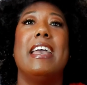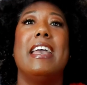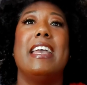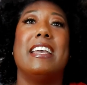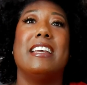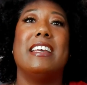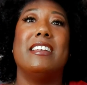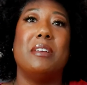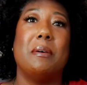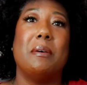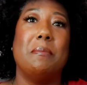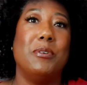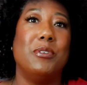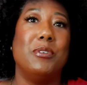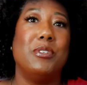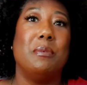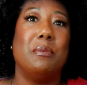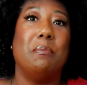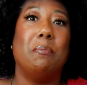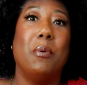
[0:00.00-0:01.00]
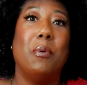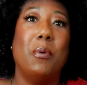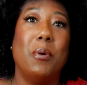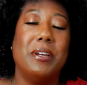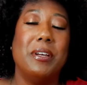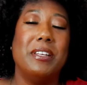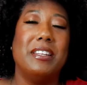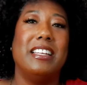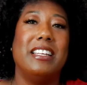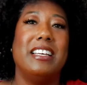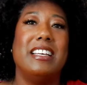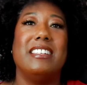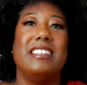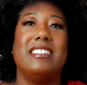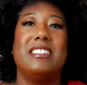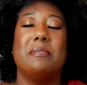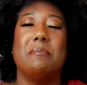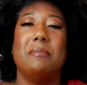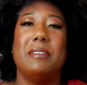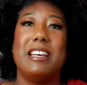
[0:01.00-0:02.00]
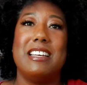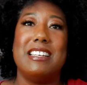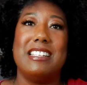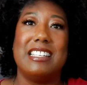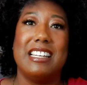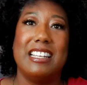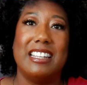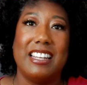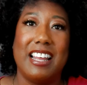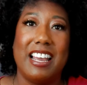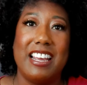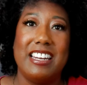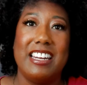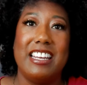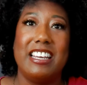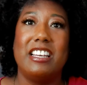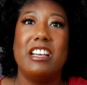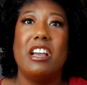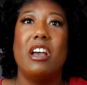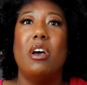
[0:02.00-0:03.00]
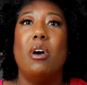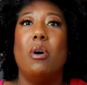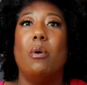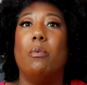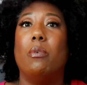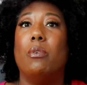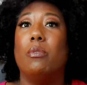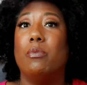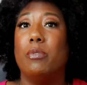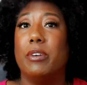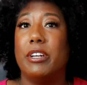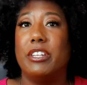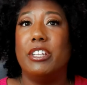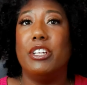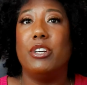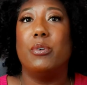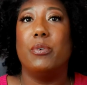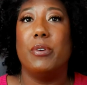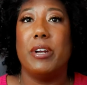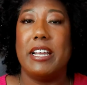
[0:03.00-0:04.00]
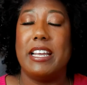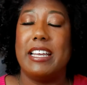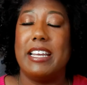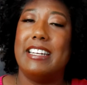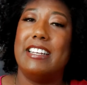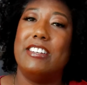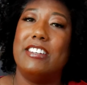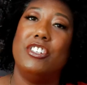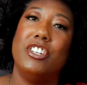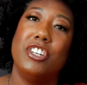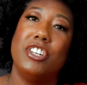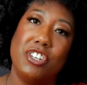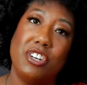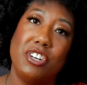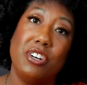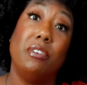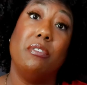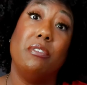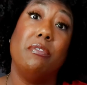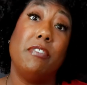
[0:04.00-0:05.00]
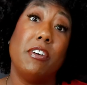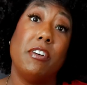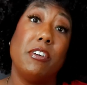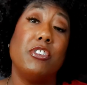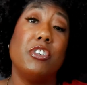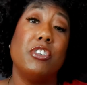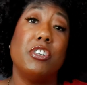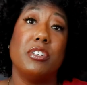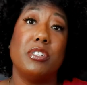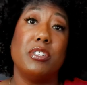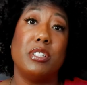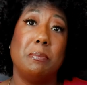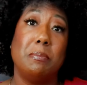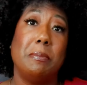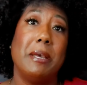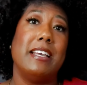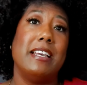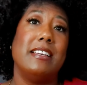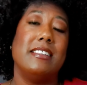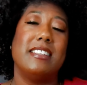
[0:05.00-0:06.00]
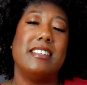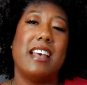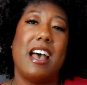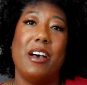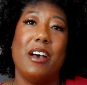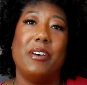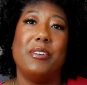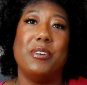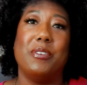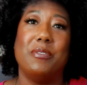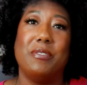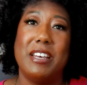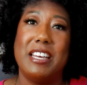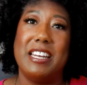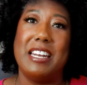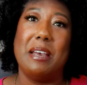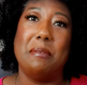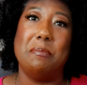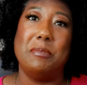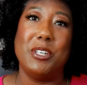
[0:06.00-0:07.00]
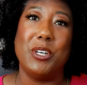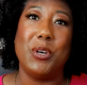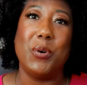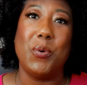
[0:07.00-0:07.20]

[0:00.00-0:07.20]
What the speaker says: And most importantly, some nice lighting will really create an additional functional space out of an empty